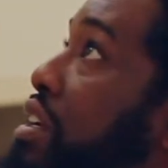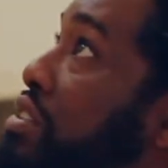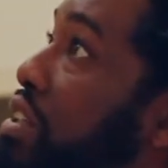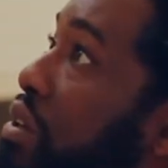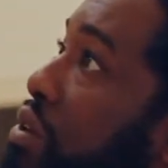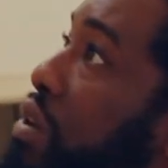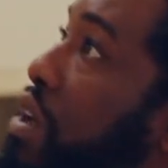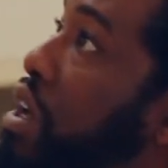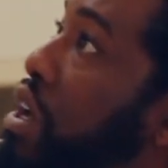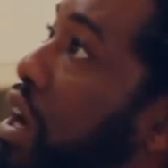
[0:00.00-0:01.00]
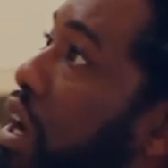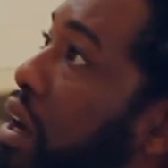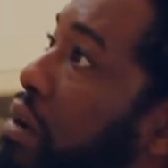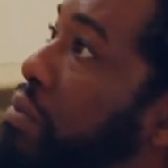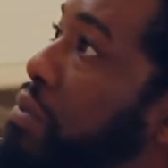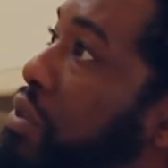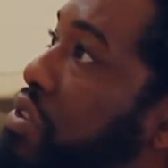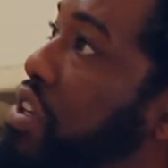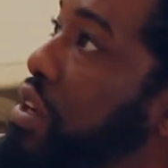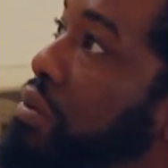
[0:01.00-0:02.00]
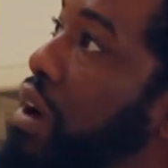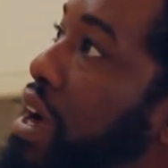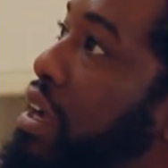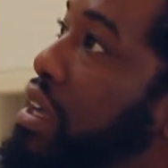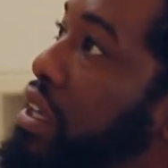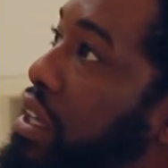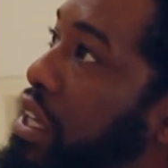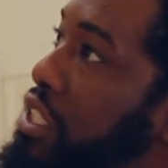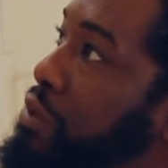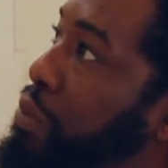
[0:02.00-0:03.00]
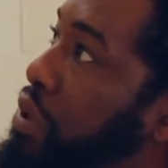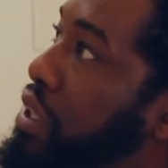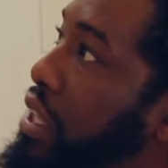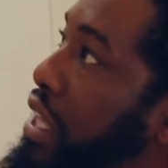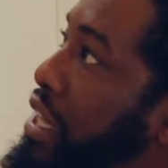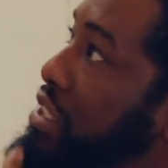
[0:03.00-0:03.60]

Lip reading: So sheetrock is put in